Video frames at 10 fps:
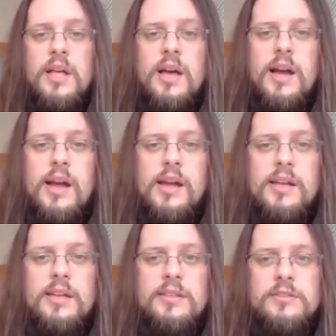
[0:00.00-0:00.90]

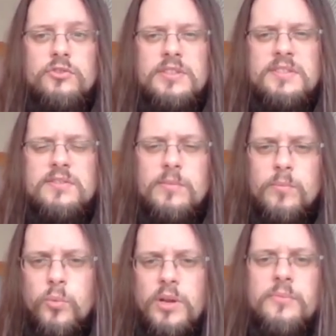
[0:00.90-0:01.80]
I just
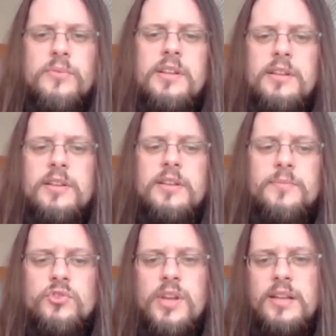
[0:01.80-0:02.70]
briefly
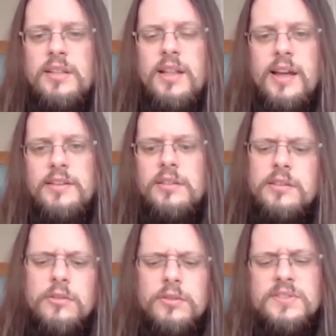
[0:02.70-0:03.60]
checked the line, and it
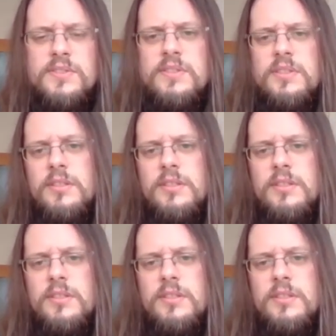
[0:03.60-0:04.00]
looks